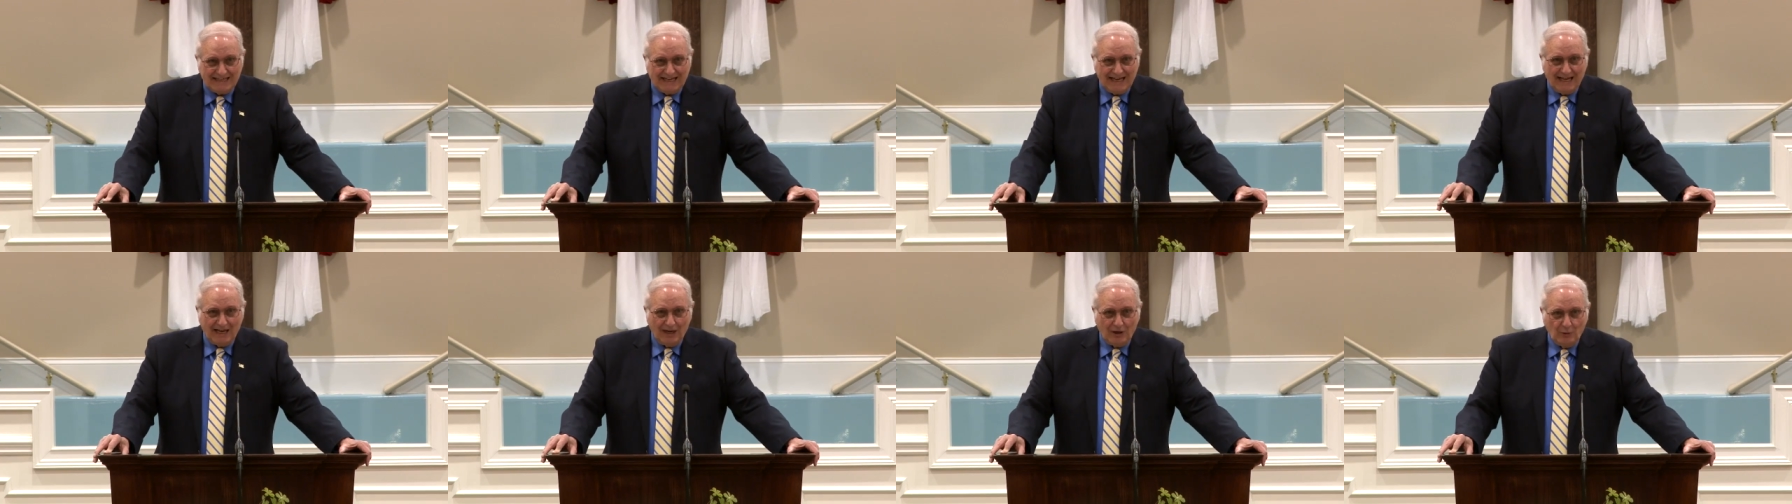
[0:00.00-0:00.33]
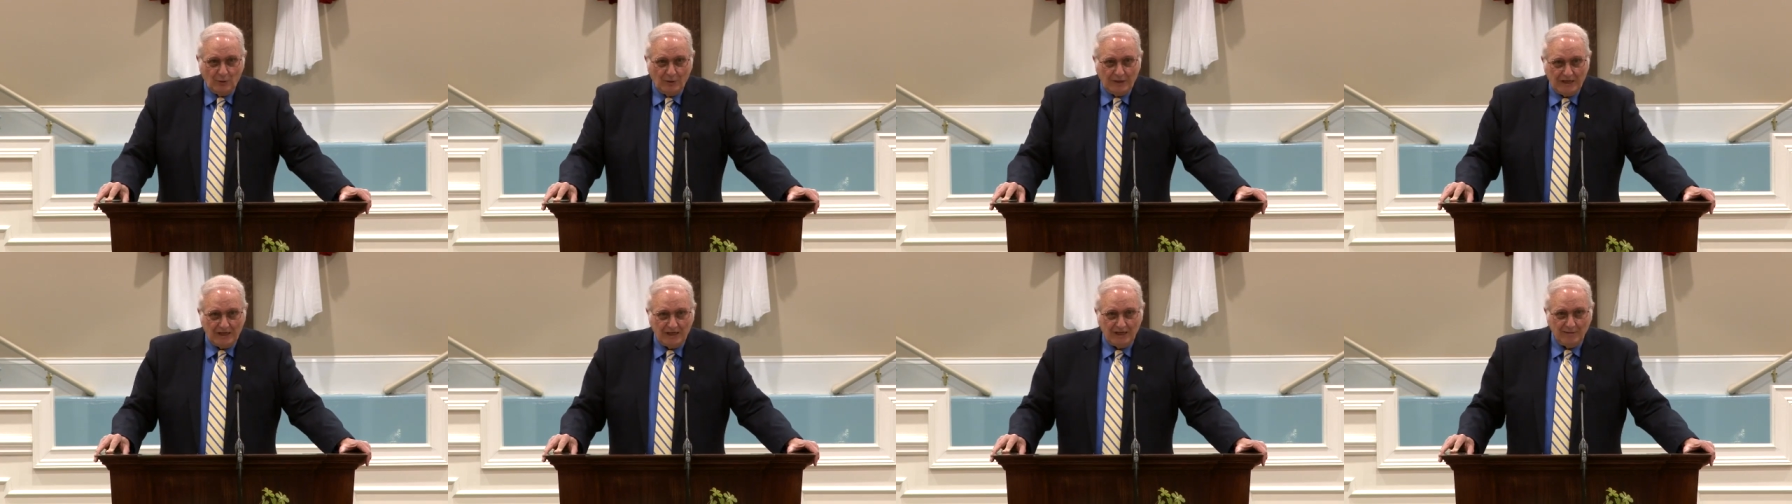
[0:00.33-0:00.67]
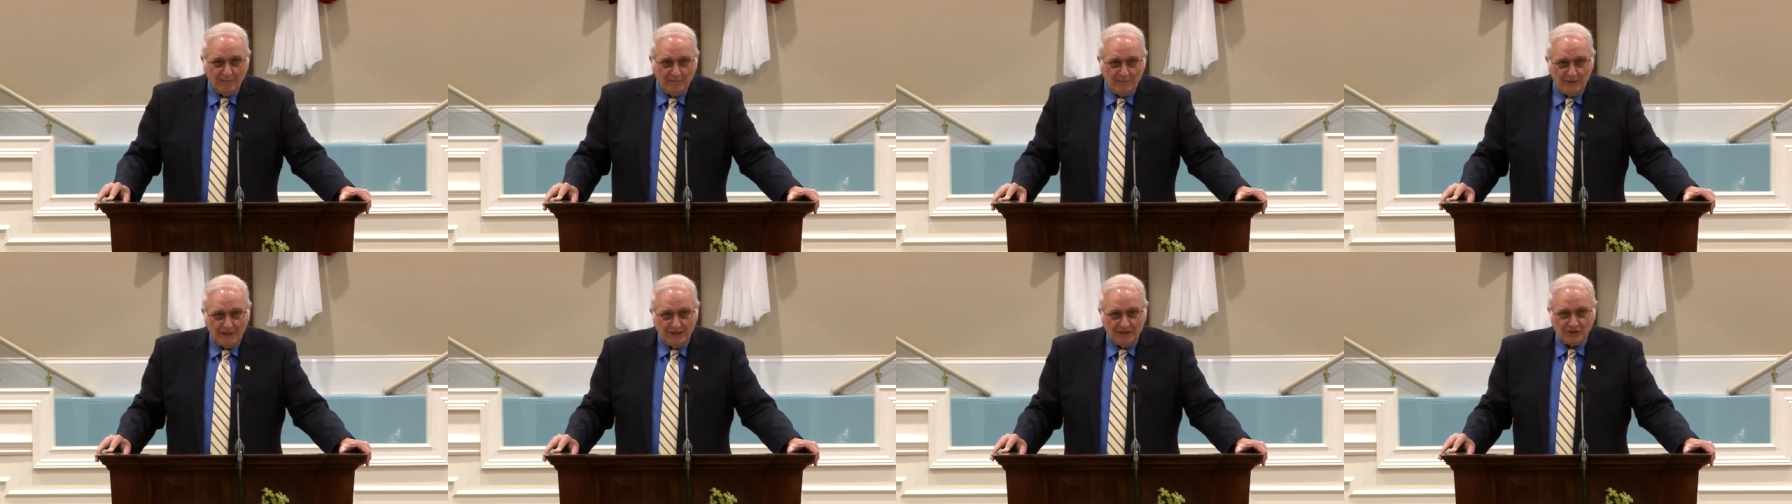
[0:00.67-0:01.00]

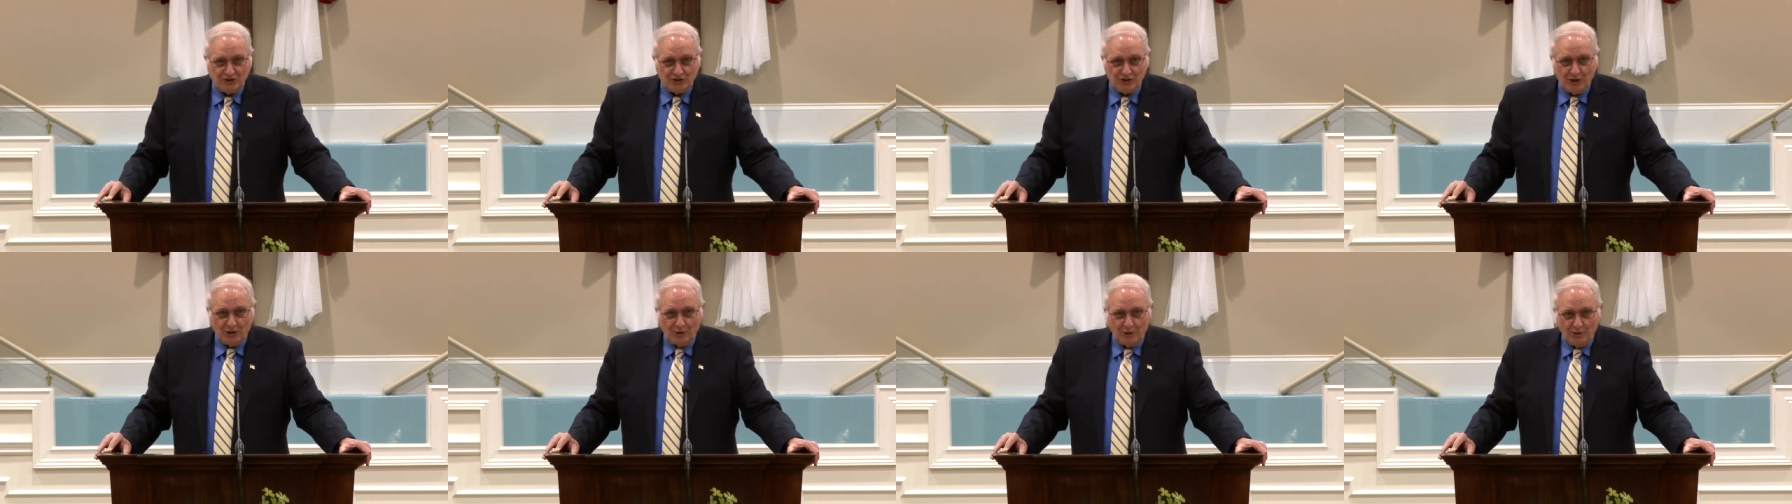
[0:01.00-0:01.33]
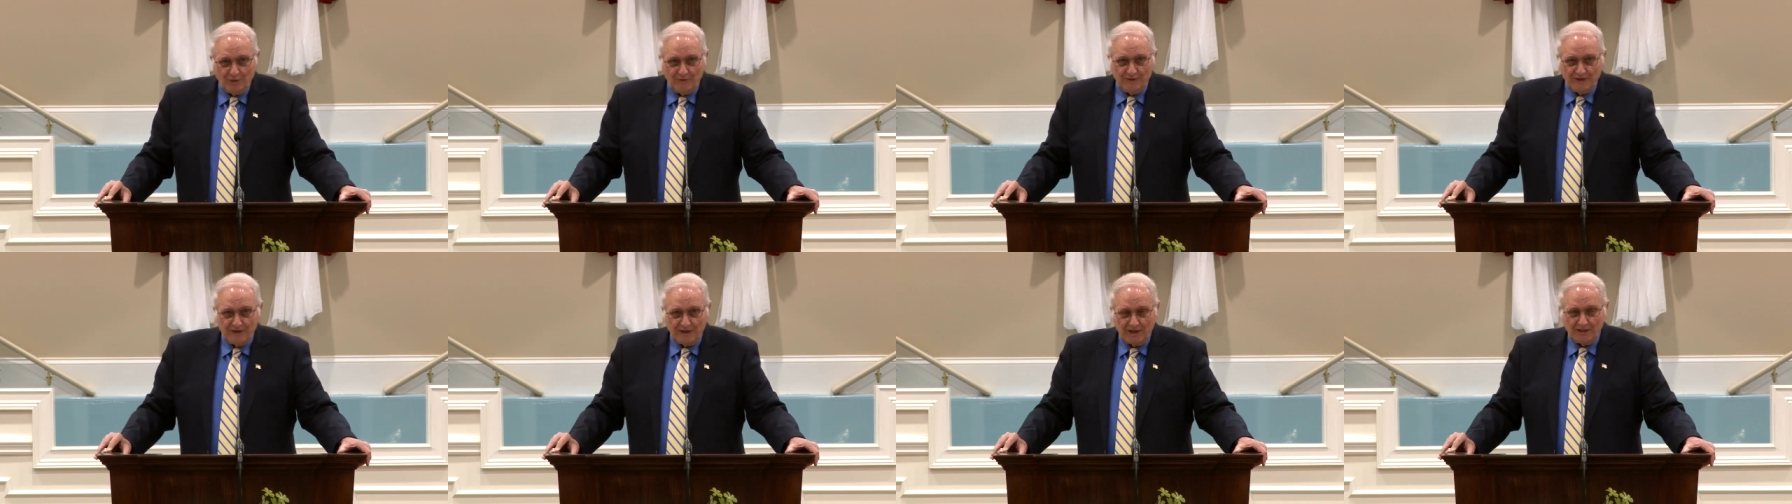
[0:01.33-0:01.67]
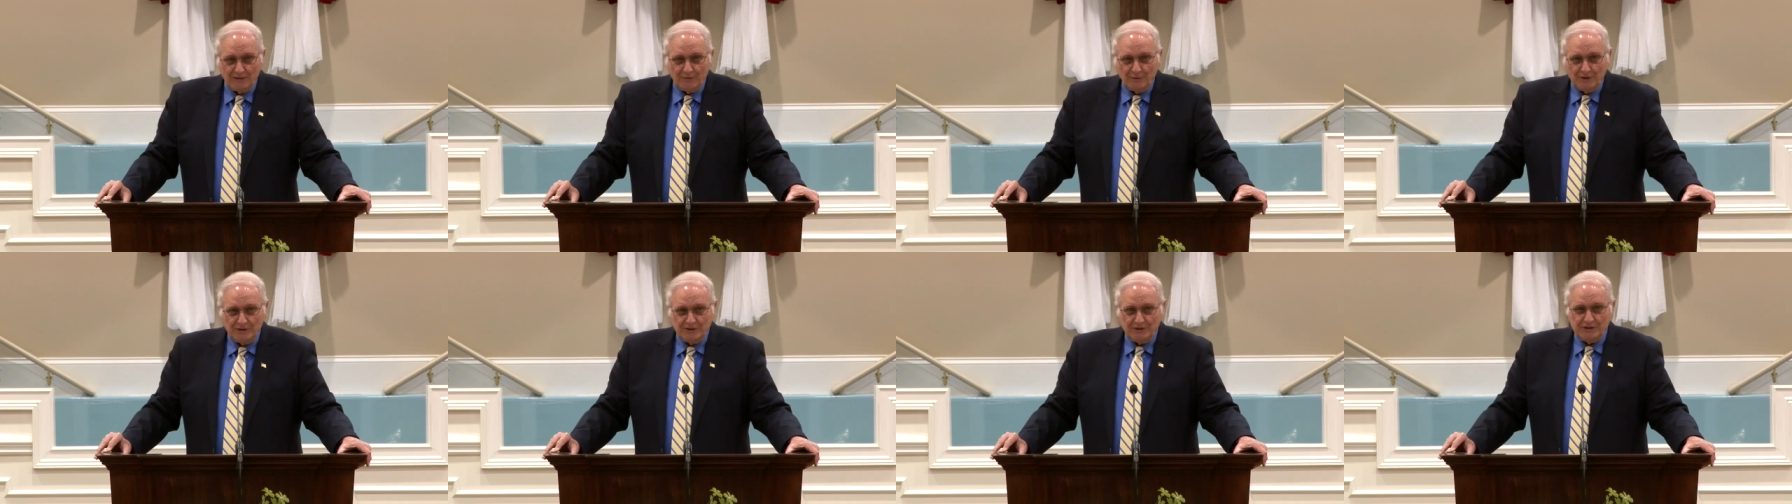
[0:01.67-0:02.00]
Elohim is Jehovah. In
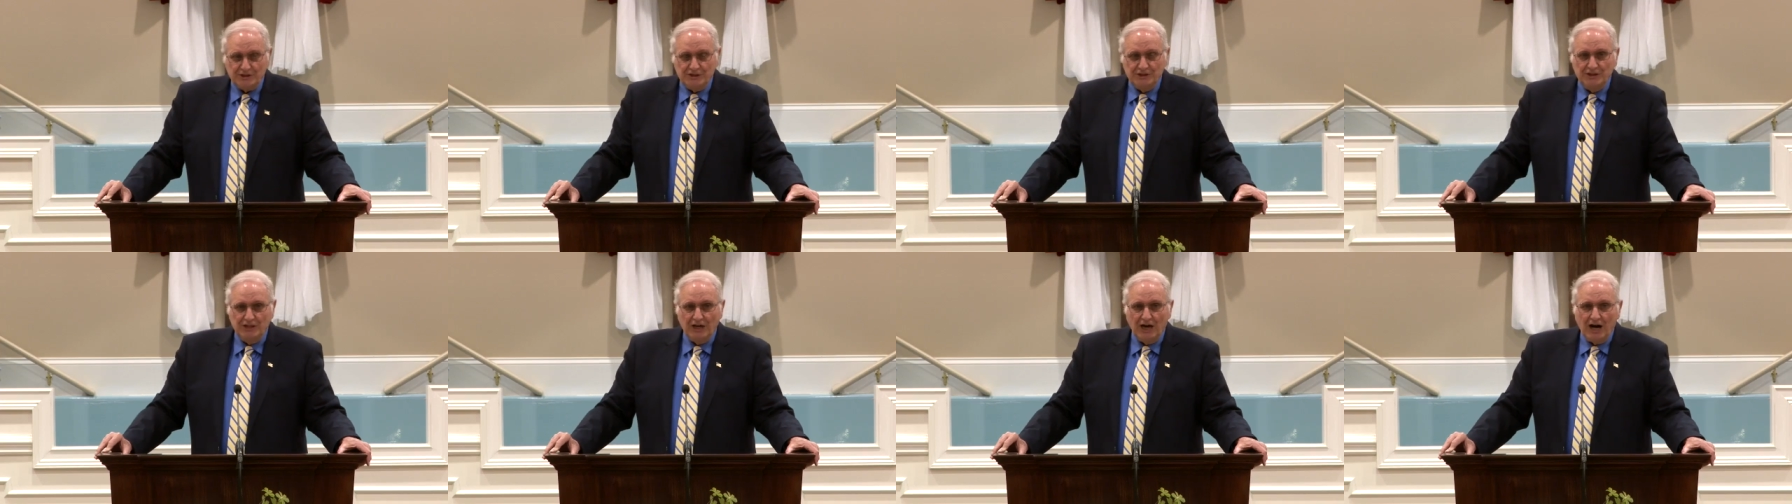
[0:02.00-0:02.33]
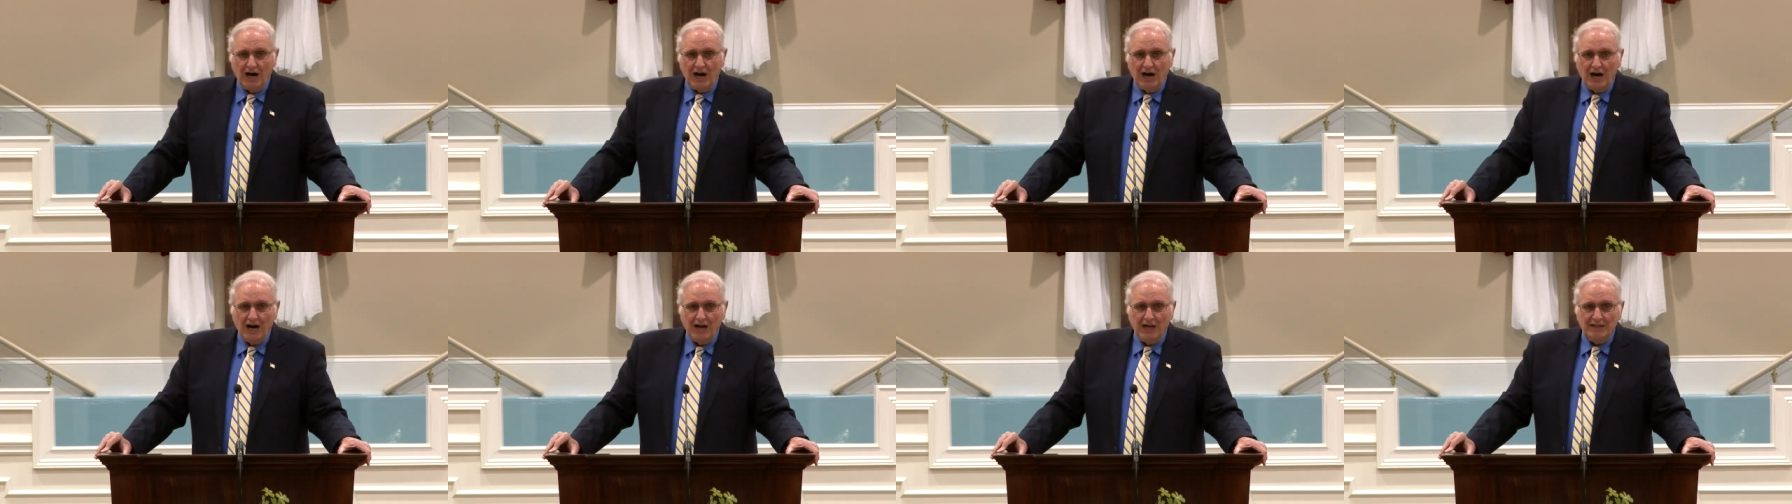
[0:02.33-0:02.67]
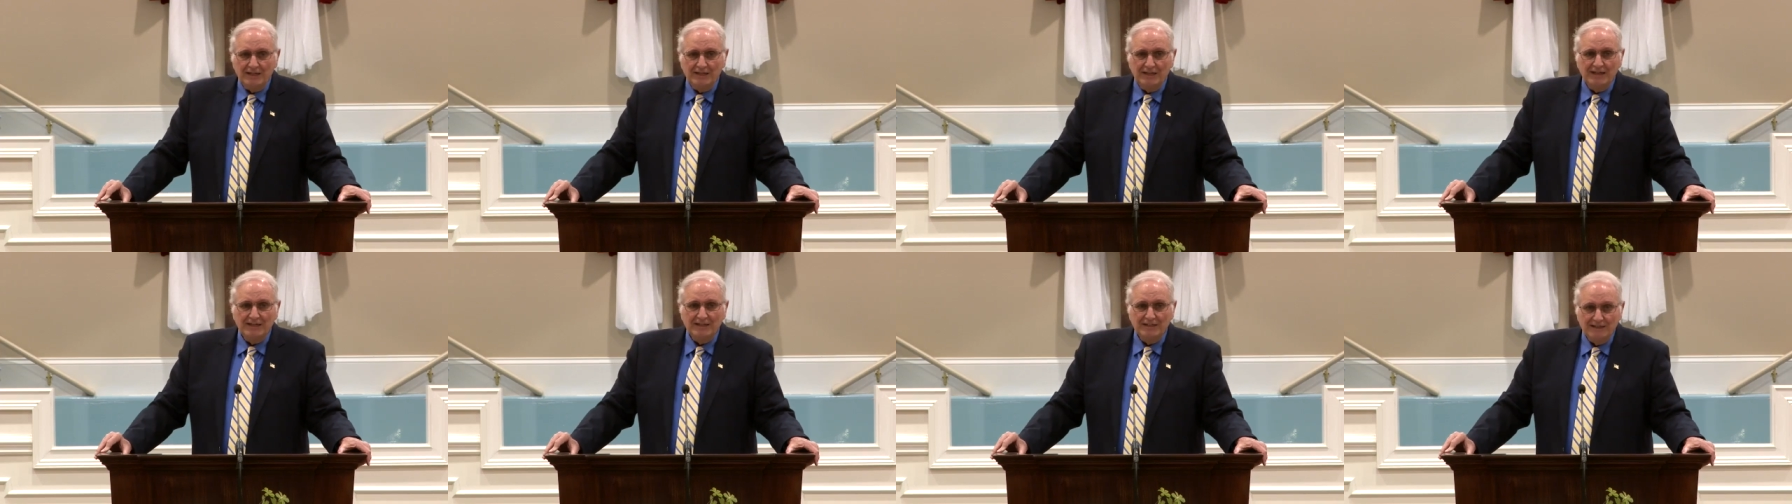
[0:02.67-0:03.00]
other words,
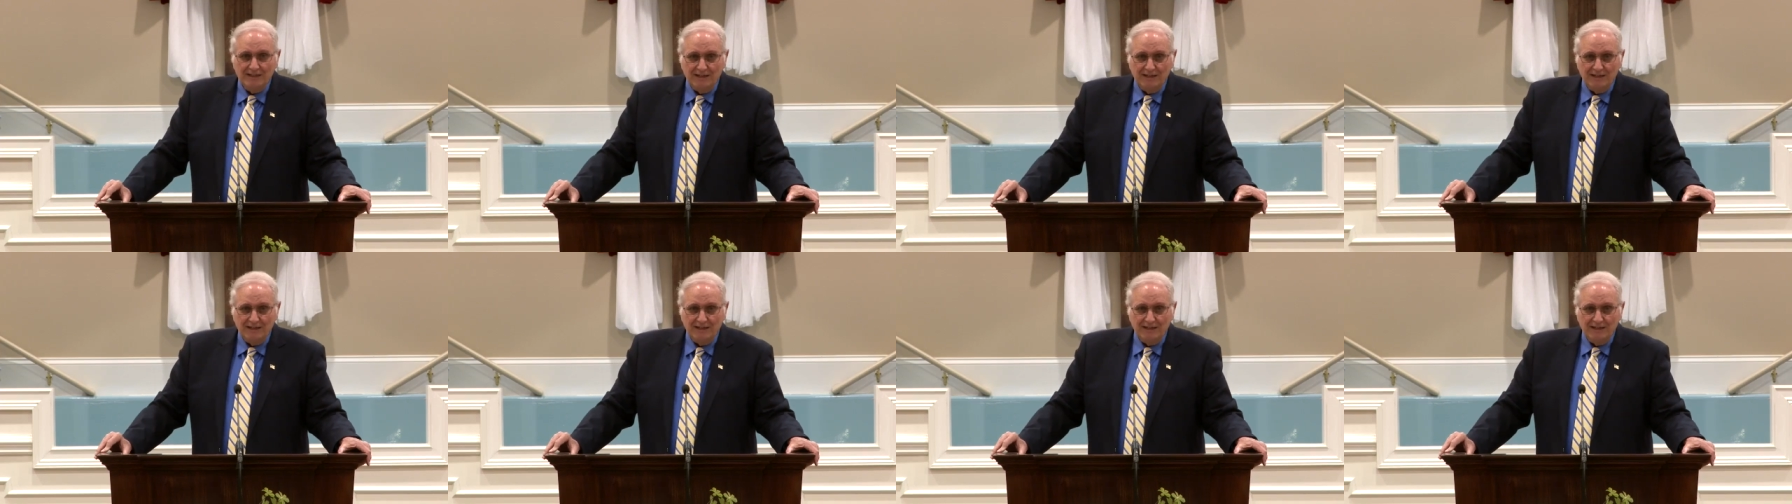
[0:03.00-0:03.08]
God,